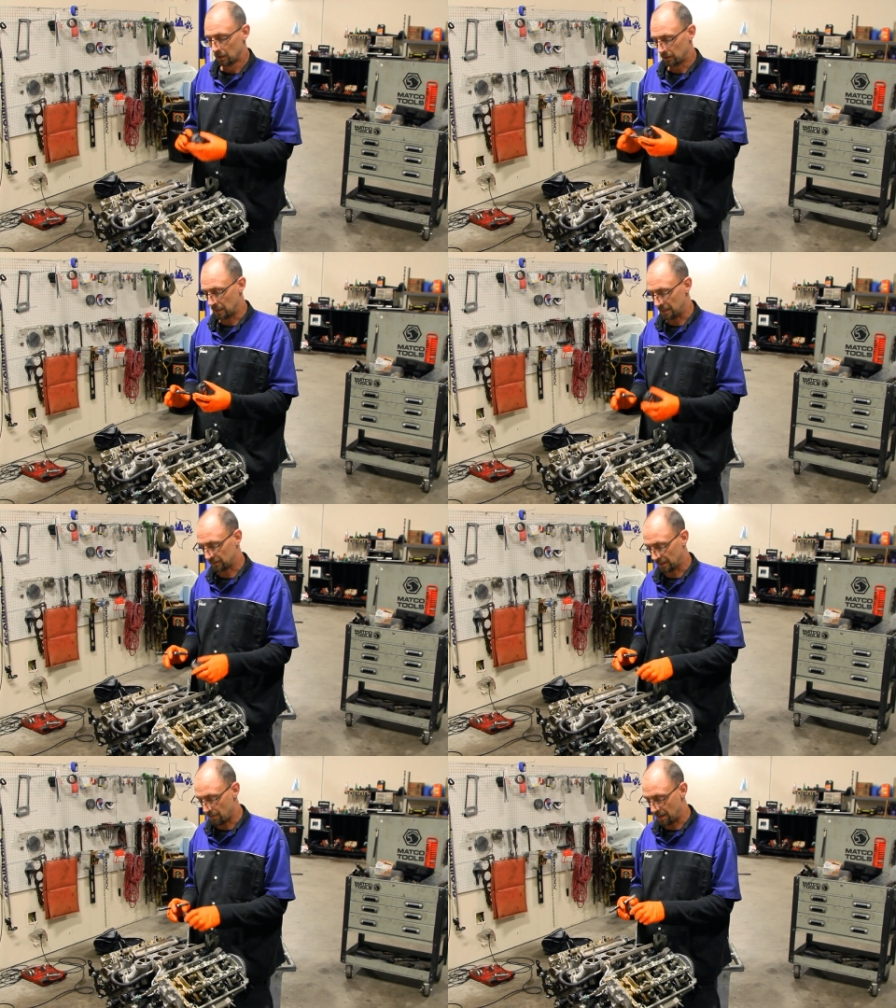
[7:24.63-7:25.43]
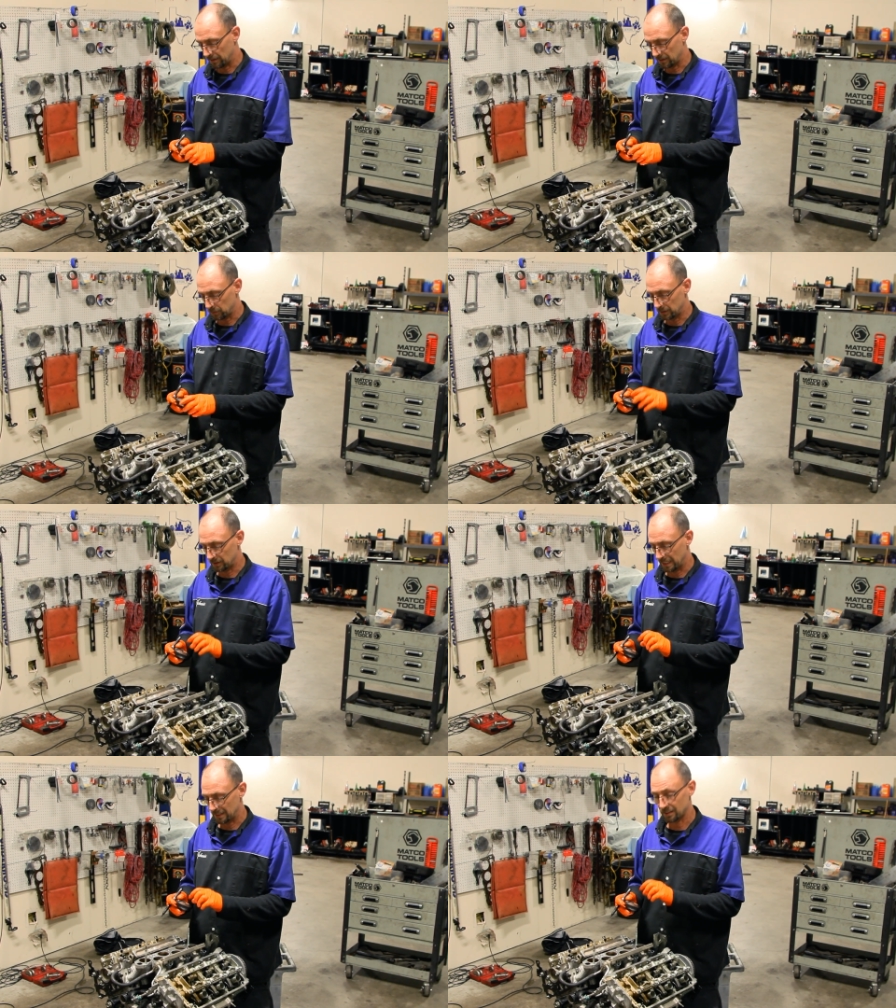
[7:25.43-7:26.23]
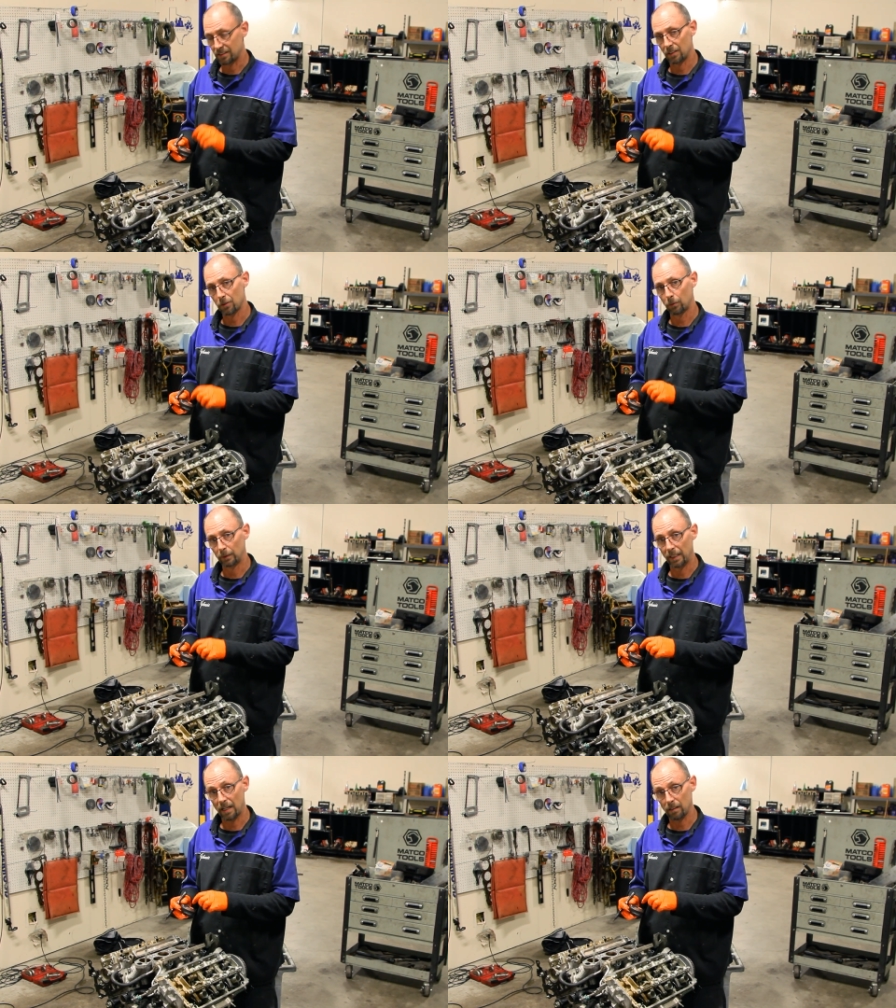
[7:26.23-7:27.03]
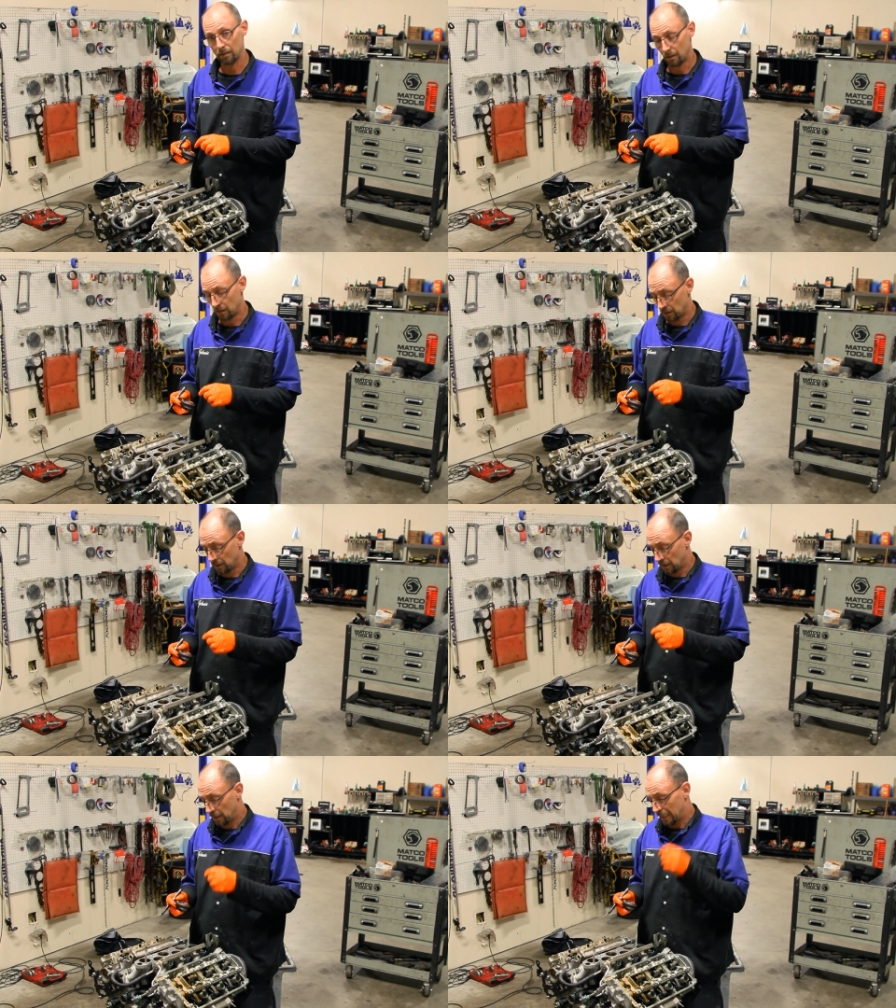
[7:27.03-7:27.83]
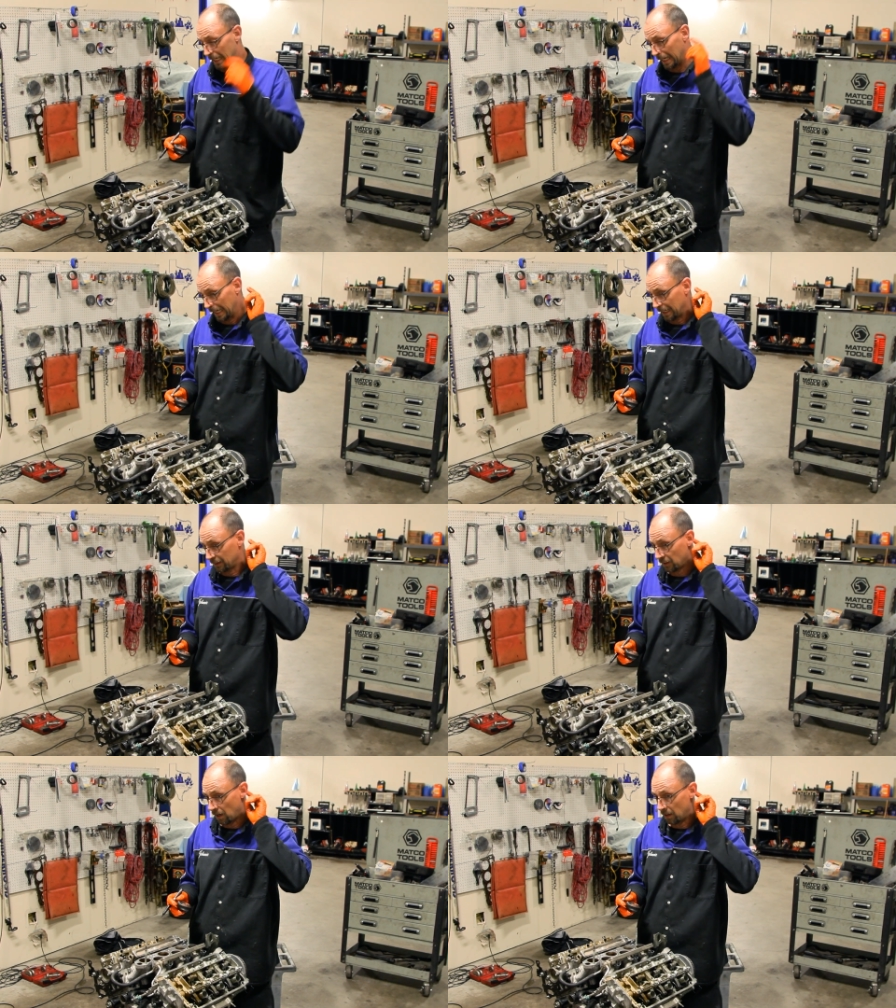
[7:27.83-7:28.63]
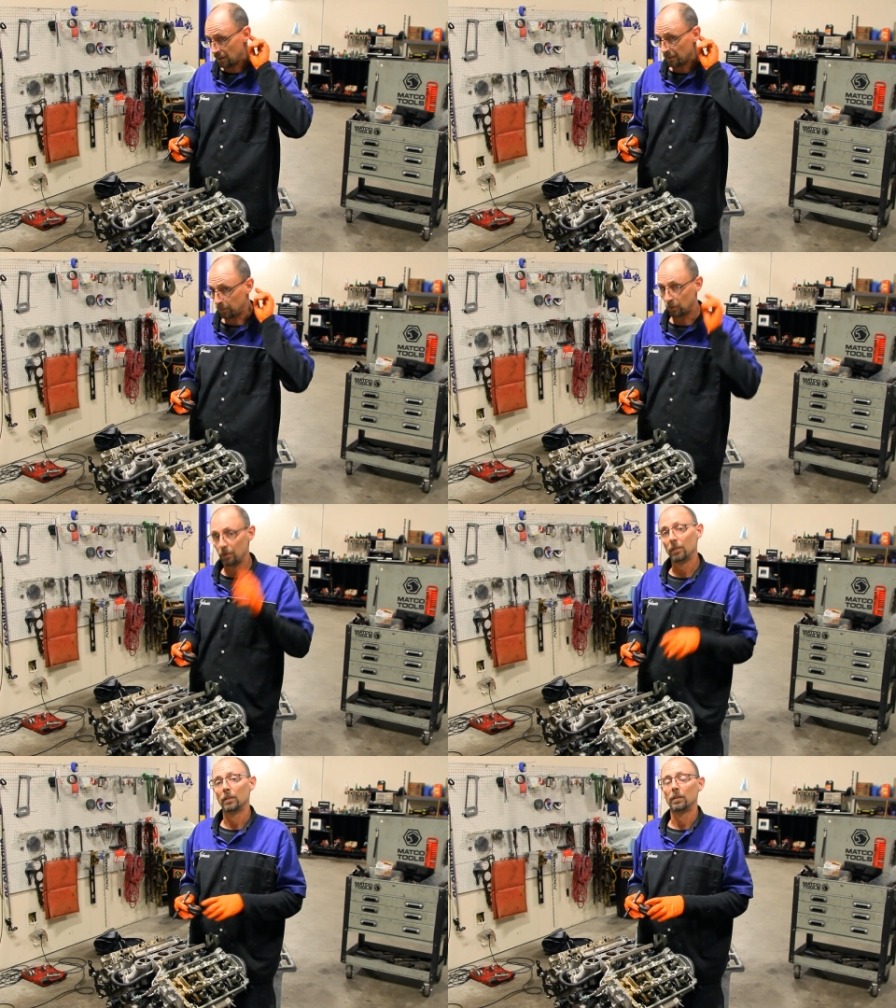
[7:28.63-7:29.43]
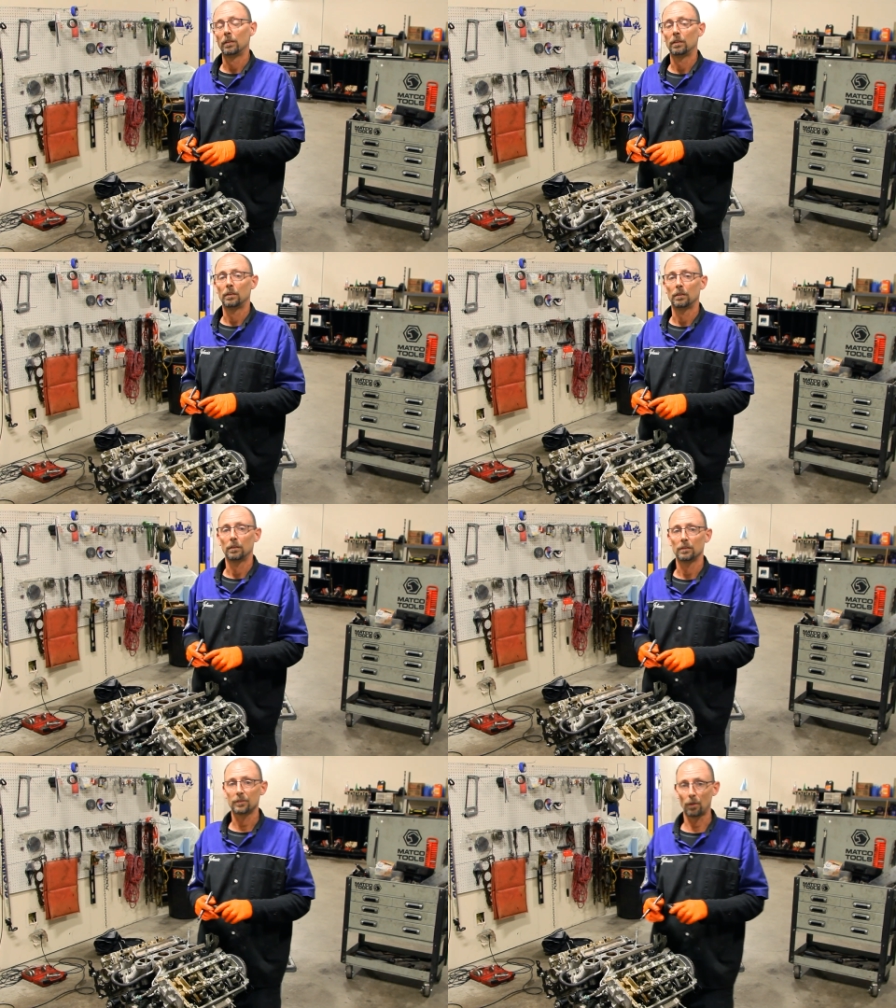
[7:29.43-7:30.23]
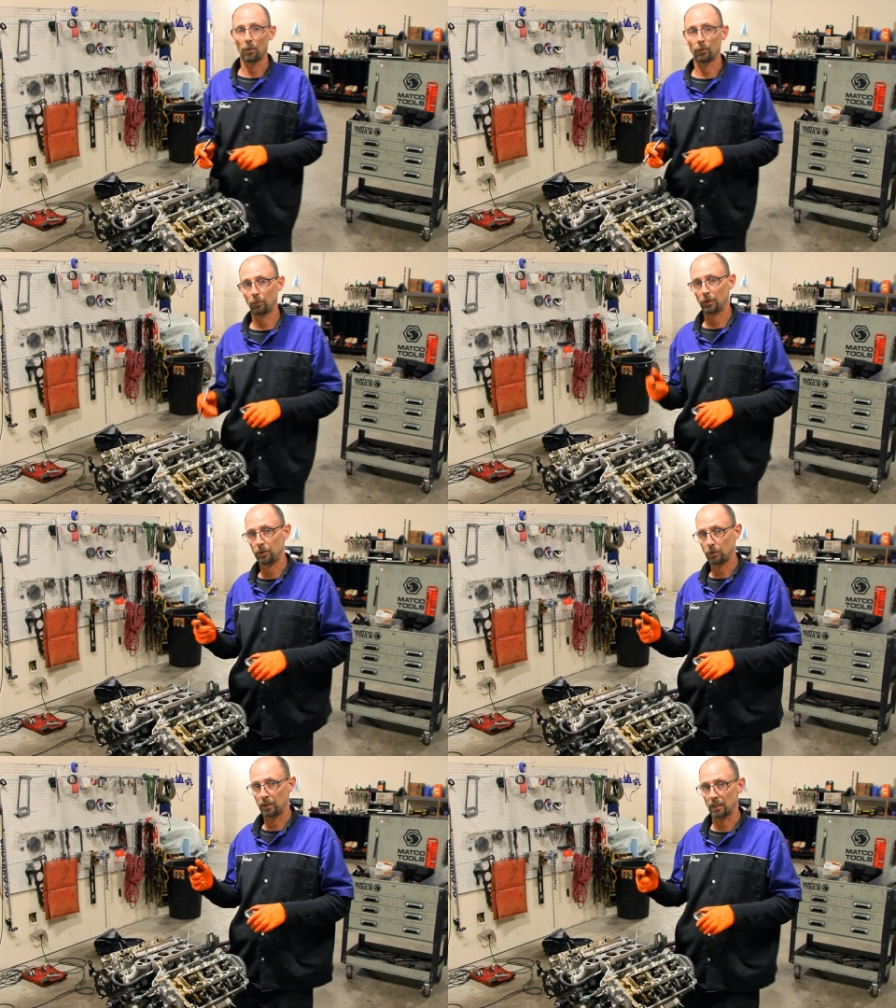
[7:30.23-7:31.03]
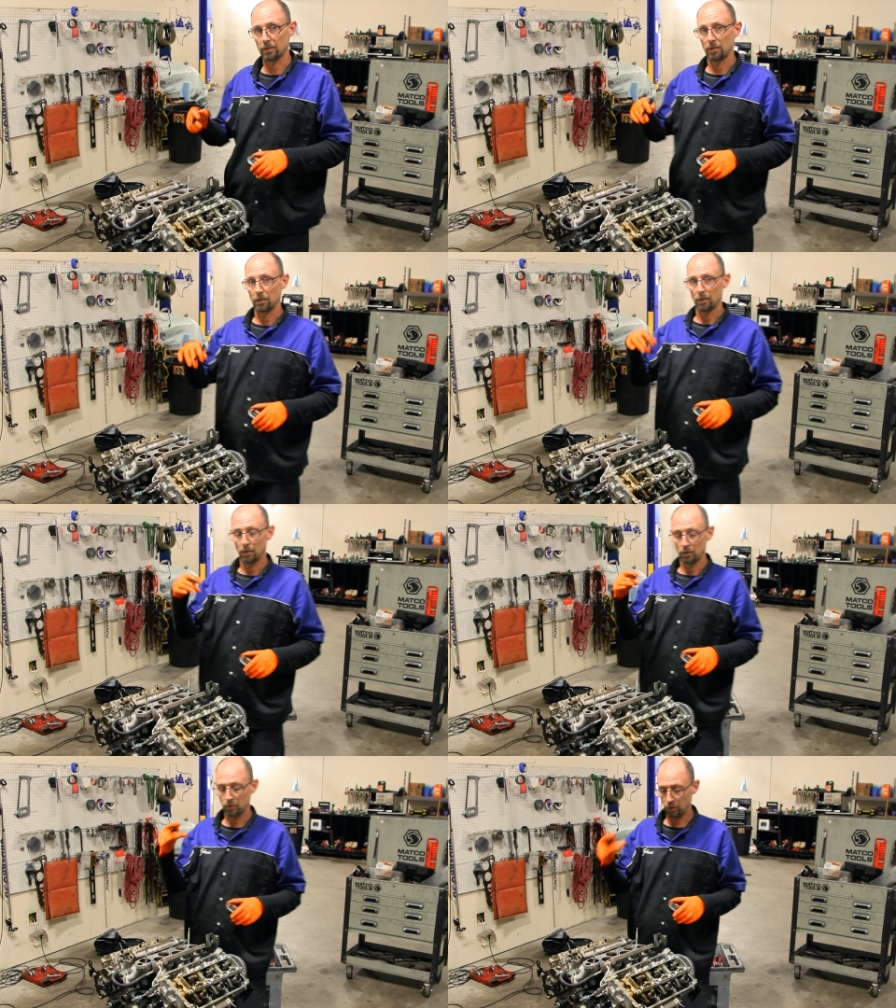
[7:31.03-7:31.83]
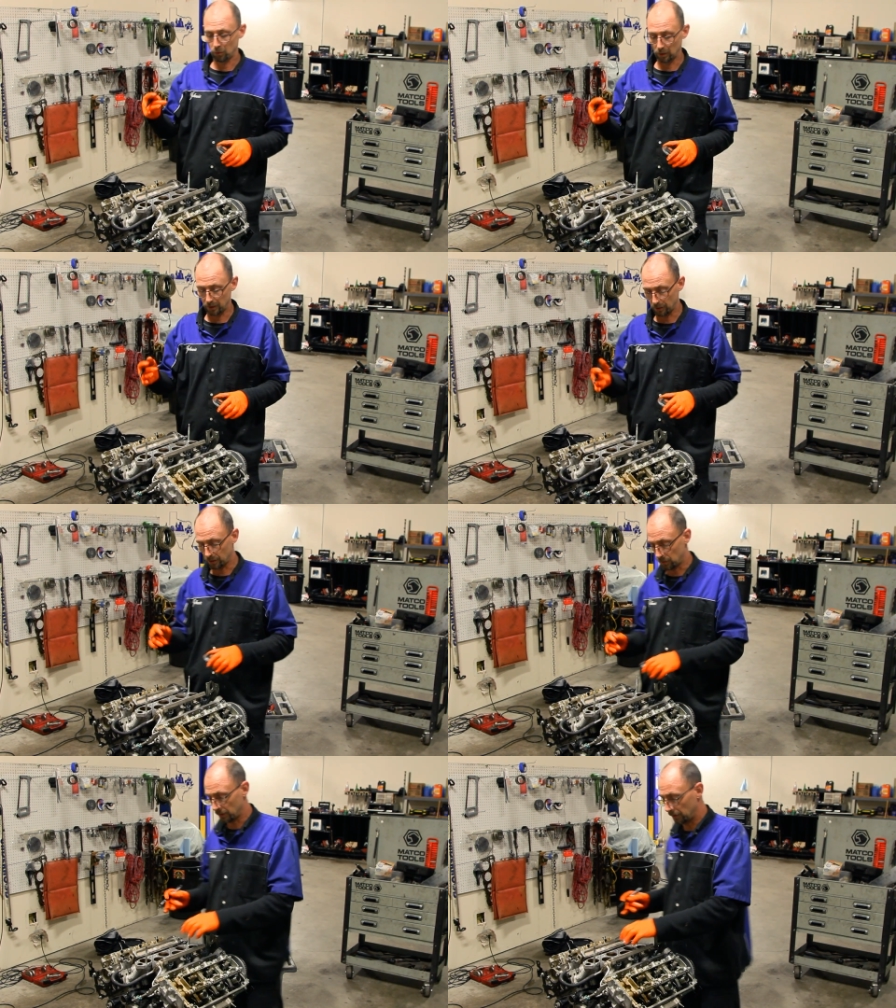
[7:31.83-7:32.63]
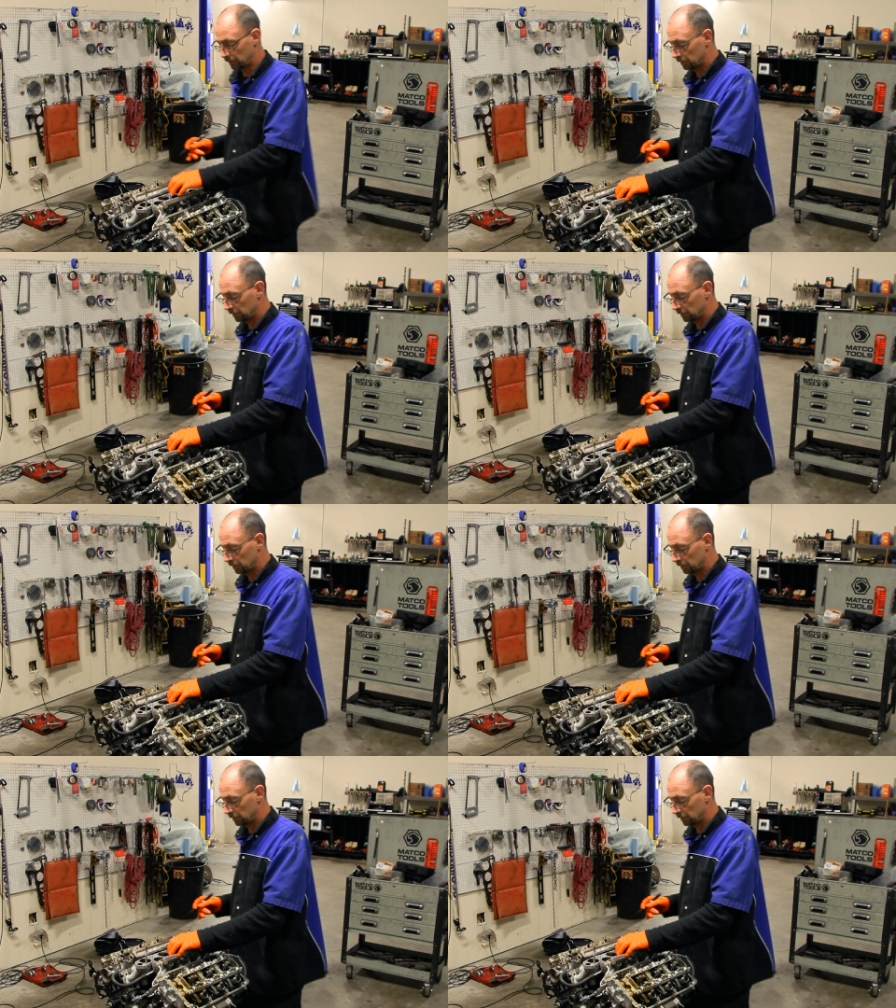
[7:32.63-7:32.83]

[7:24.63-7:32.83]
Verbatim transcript: The nice thing about this one is it has a digital readout, and an audible tone when you get to where you're going